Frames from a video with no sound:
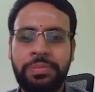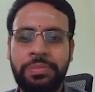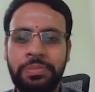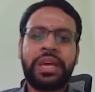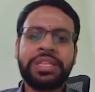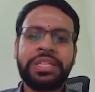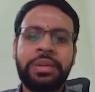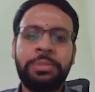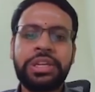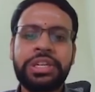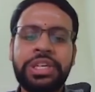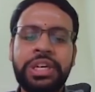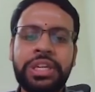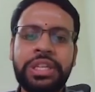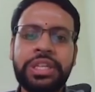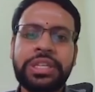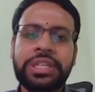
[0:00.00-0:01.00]
As I
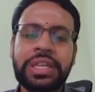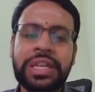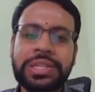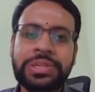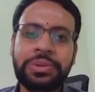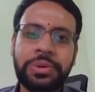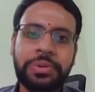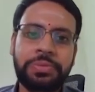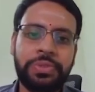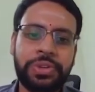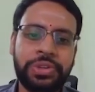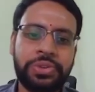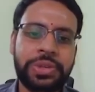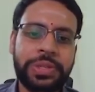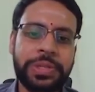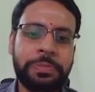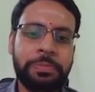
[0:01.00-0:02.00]
mentioned, this is also referred
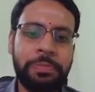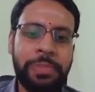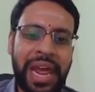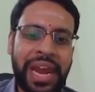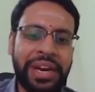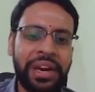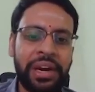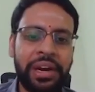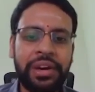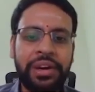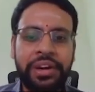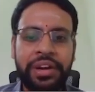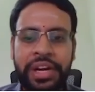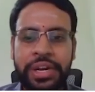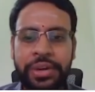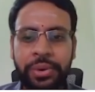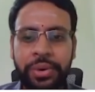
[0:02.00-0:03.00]
to as planar
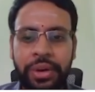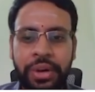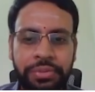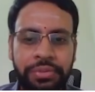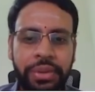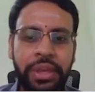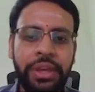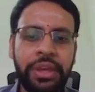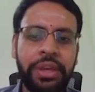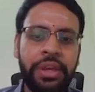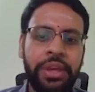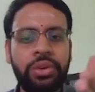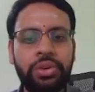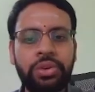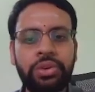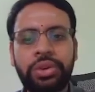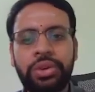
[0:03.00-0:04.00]
radiography. You
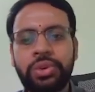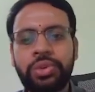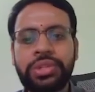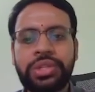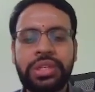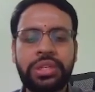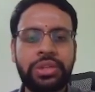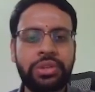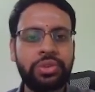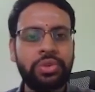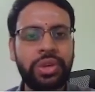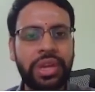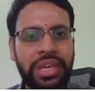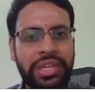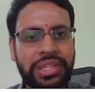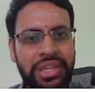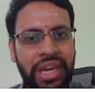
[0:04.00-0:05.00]
could use it to
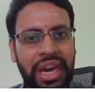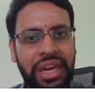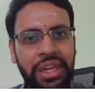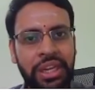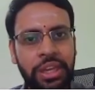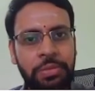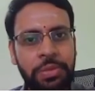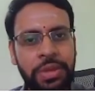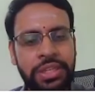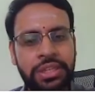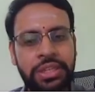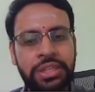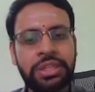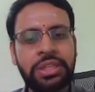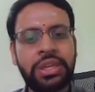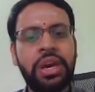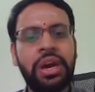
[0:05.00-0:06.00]
take static
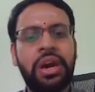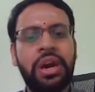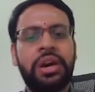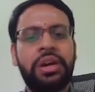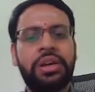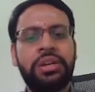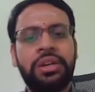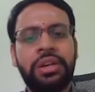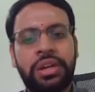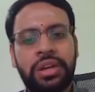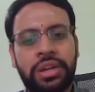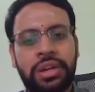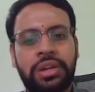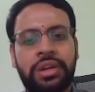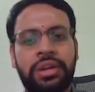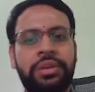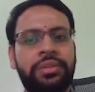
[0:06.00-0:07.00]
images, or
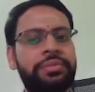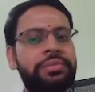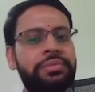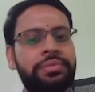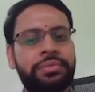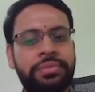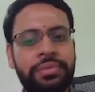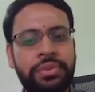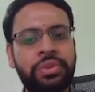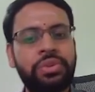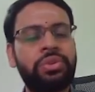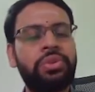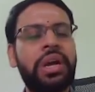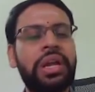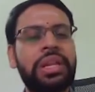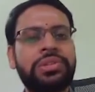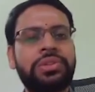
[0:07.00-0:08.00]
you could
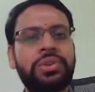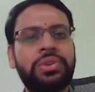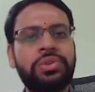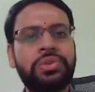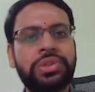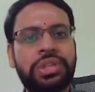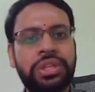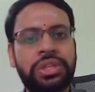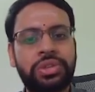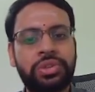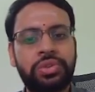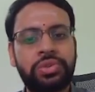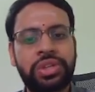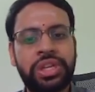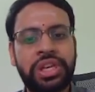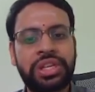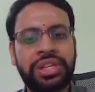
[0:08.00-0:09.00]
also use it to
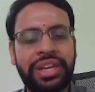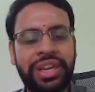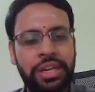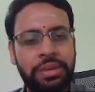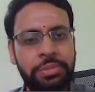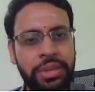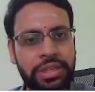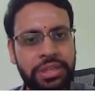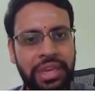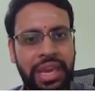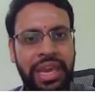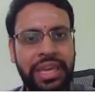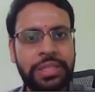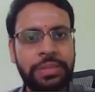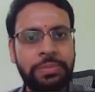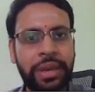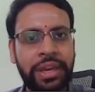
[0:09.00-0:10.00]
take dynamic
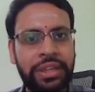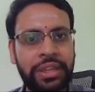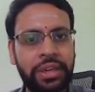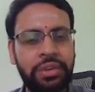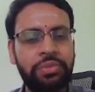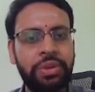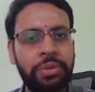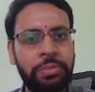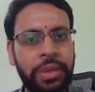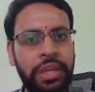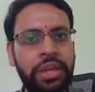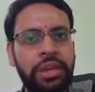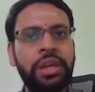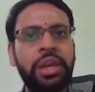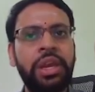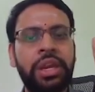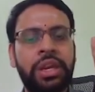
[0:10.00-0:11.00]
scans. By that we
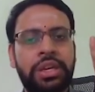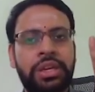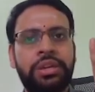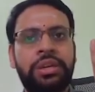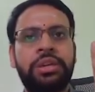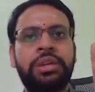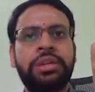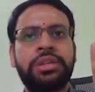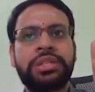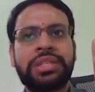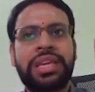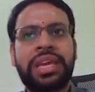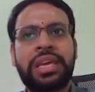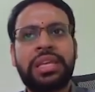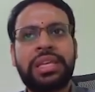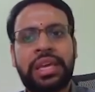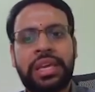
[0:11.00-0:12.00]
mean
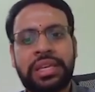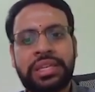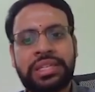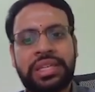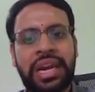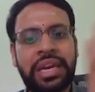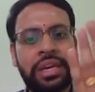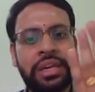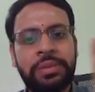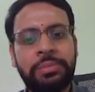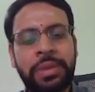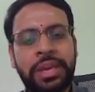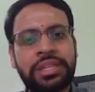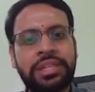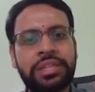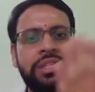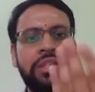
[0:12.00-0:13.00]

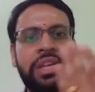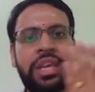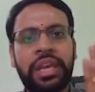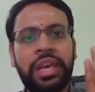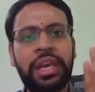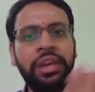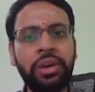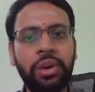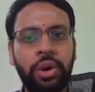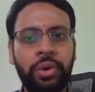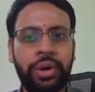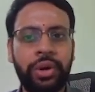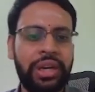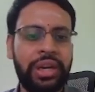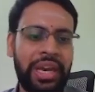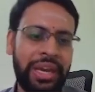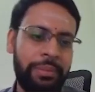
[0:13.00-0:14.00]
images taken over
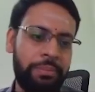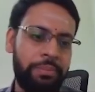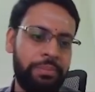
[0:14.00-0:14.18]
time.